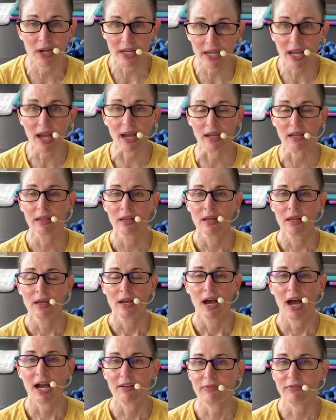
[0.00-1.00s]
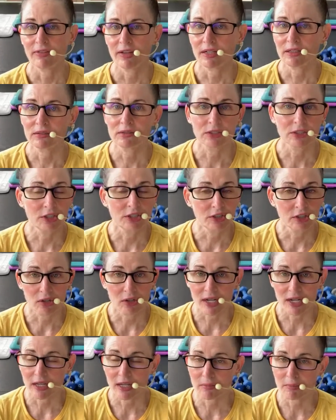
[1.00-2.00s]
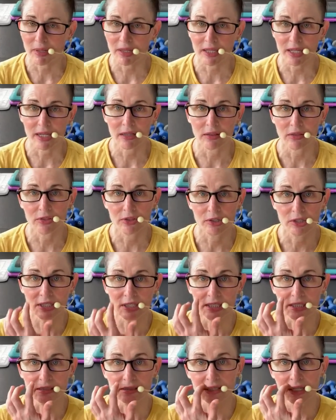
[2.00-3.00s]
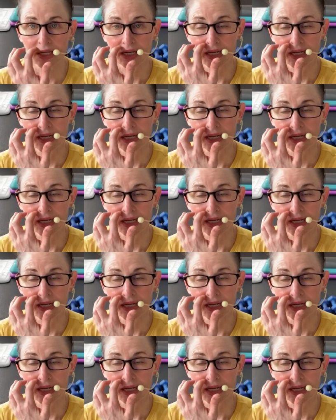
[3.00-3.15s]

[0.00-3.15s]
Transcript: Yeah, I found, you know, I hit my late thirties.